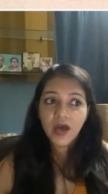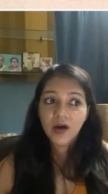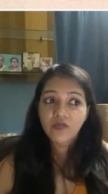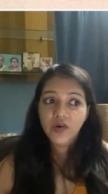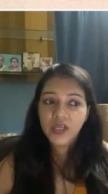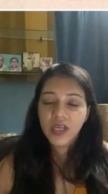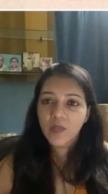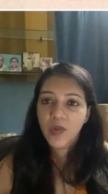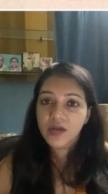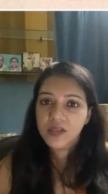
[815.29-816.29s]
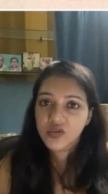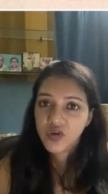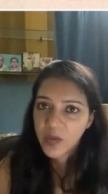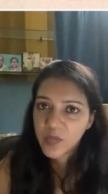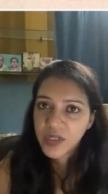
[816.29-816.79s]
working among the
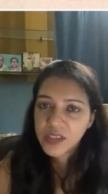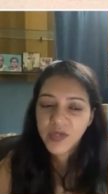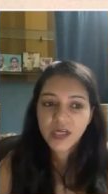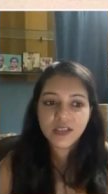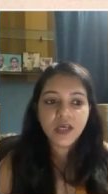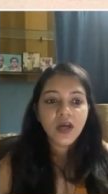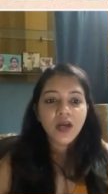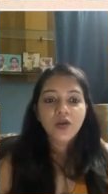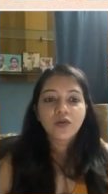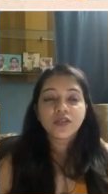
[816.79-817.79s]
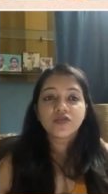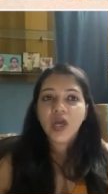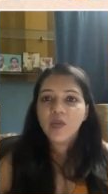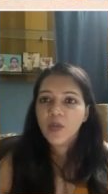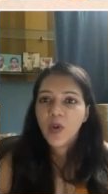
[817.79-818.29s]
tribals because you know the
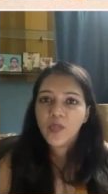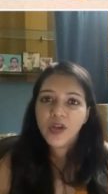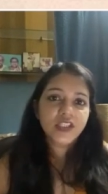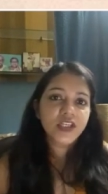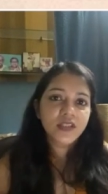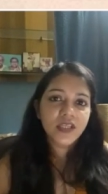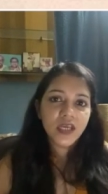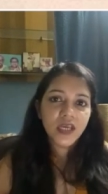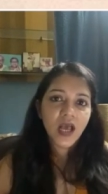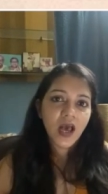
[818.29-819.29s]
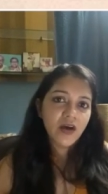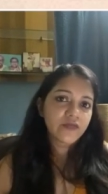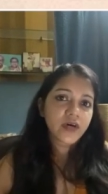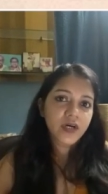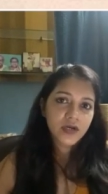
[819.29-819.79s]
tribal population they have
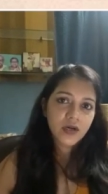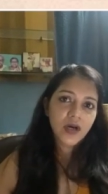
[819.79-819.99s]
a,